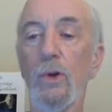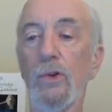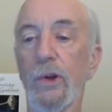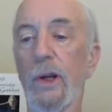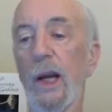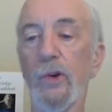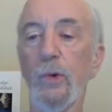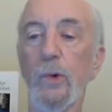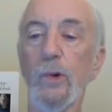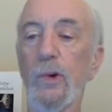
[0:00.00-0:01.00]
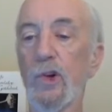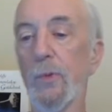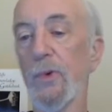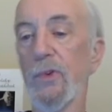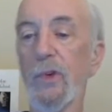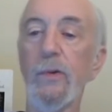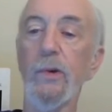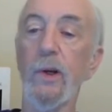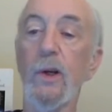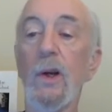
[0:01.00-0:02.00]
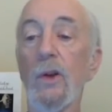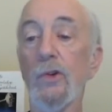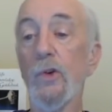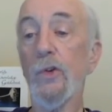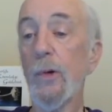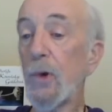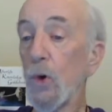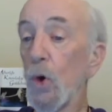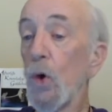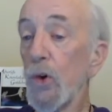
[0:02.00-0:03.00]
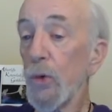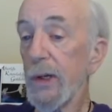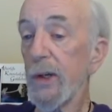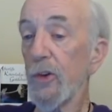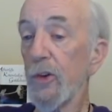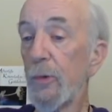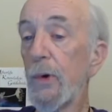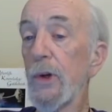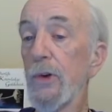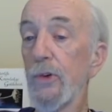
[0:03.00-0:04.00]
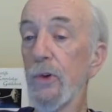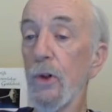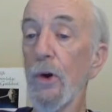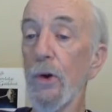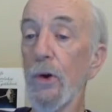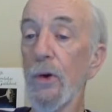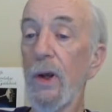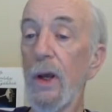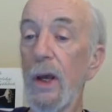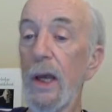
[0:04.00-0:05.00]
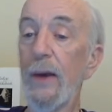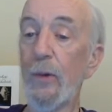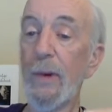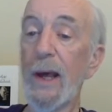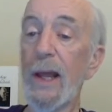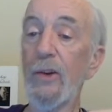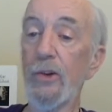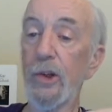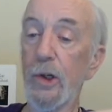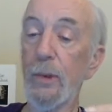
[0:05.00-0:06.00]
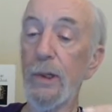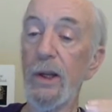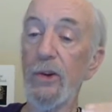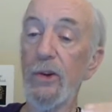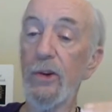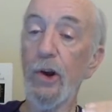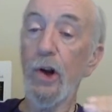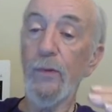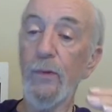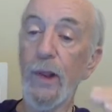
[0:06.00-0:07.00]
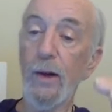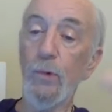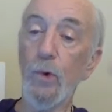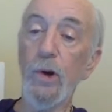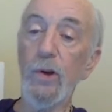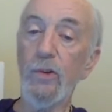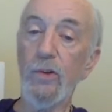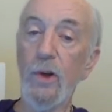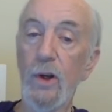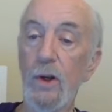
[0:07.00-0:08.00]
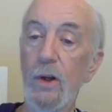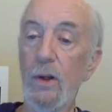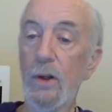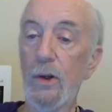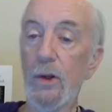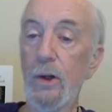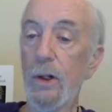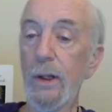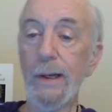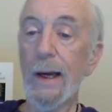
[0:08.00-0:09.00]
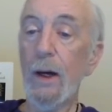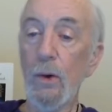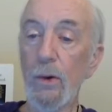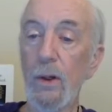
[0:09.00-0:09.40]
connection with what you're perceiving. So from your own direct experience, you learn if you manage to completely shut off that voice, you click out.